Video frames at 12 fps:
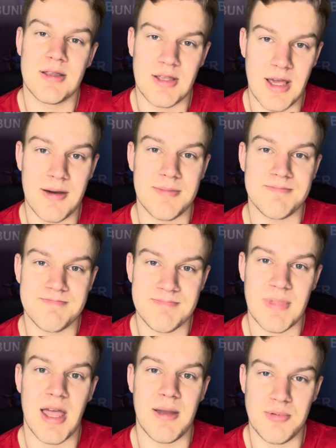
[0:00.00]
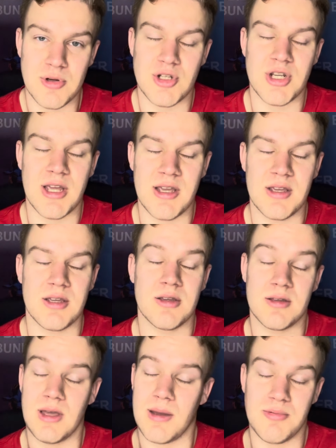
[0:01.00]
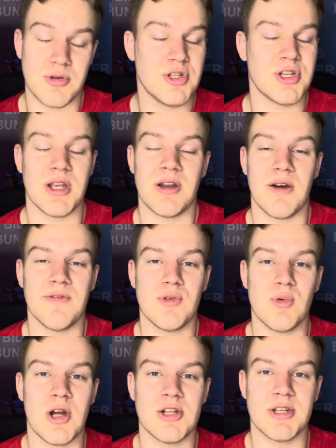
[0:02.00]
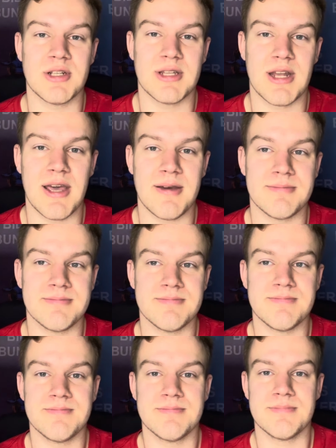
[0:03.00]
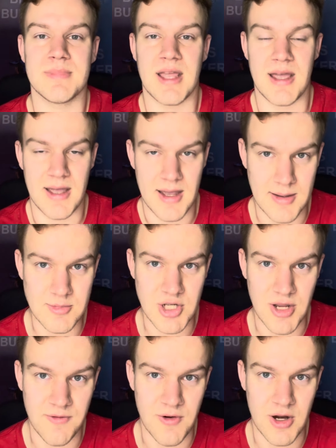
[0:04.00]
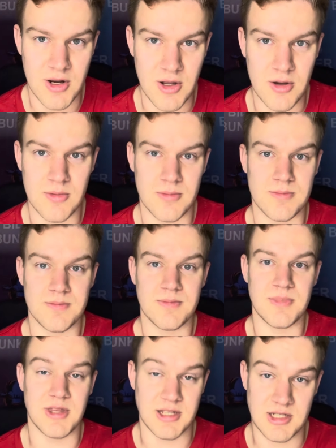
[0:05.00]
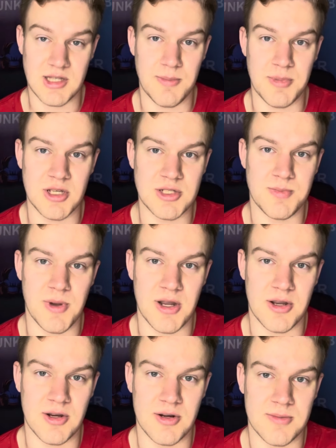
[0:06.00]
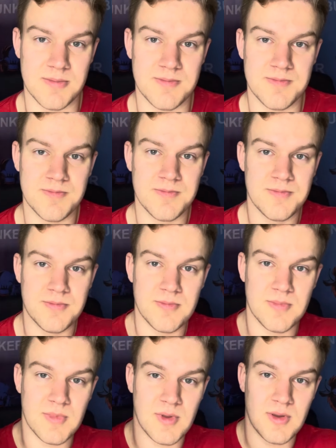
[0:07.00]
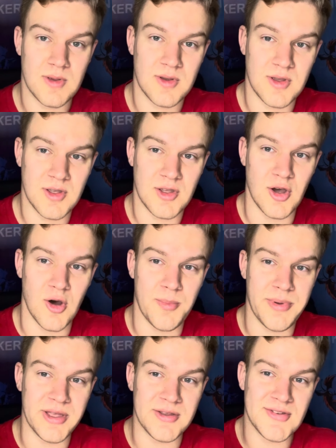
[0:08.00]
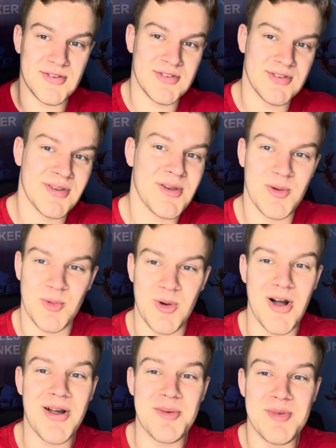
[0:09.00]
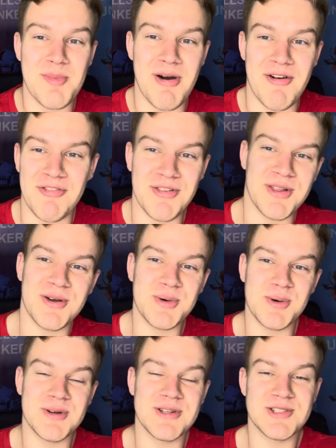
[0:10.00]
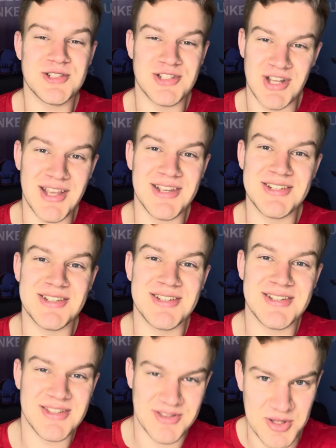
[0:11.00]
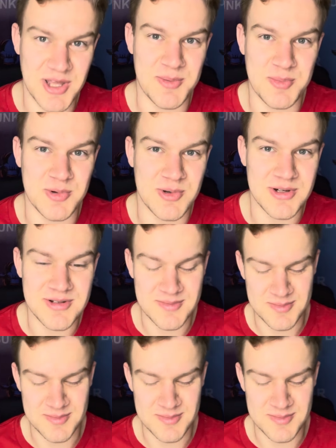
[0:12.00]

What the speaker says: yeah, I appreciate all of you watching today. I'm Jake Varco. This is the Bills Bunker. Go Bills. Welcome to Buffalo, Chase Claypool.